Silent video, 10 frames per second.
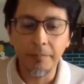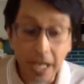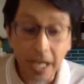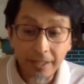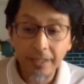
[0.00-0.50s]

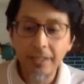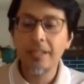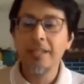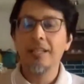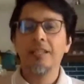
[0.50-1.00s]
But
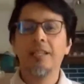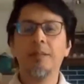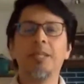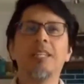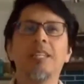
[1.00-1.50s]

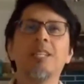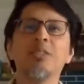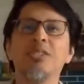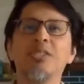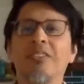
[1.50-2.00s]
let me tell
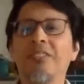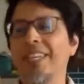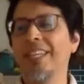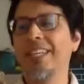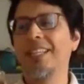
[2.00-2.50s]
you
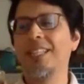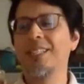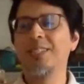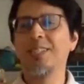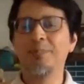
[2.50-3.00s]
something that
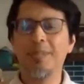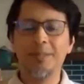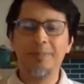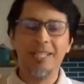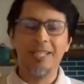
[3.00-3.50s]
is not
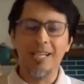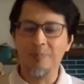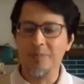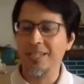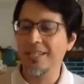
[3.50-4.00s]
very, very
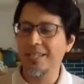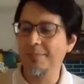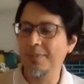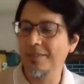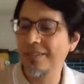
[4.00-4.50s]
happy
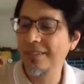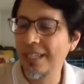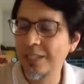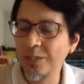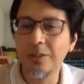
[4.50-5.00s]
about
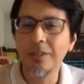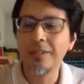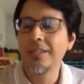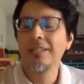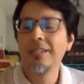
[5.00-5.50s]
natto.
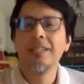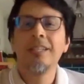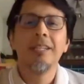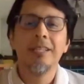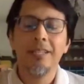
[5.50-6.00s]

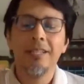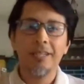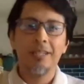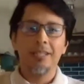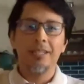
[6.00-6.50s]

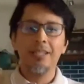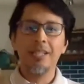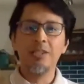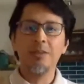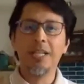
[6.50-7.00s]
The
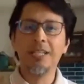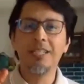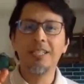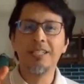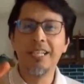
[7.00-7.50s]
natto
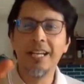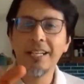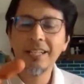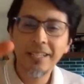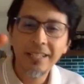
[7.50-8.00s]
bacteria
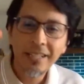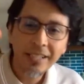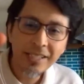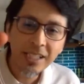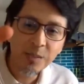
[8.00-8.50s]

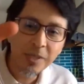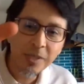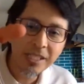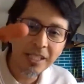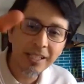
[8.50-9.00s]
is a
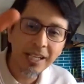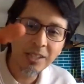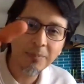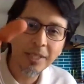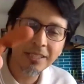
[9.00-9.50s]
special
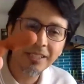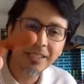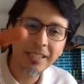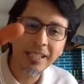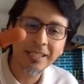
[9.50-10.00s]
kind of
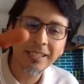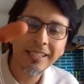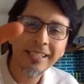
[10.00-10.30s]
bacteria